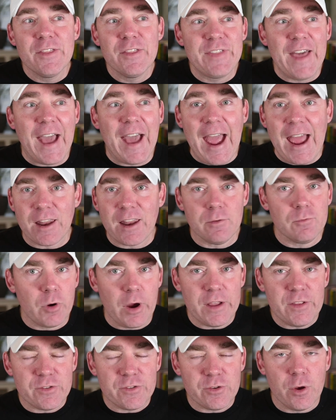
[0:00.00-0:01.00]
That,
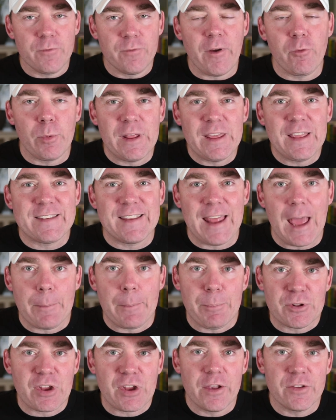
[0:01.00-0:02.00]
right? So if everybody gets an
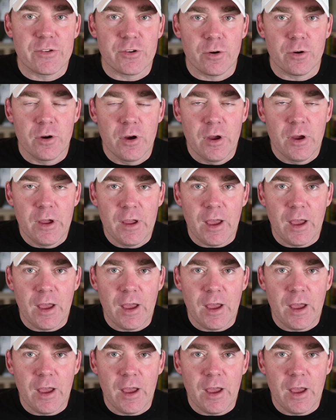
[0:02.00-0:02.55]
appetizer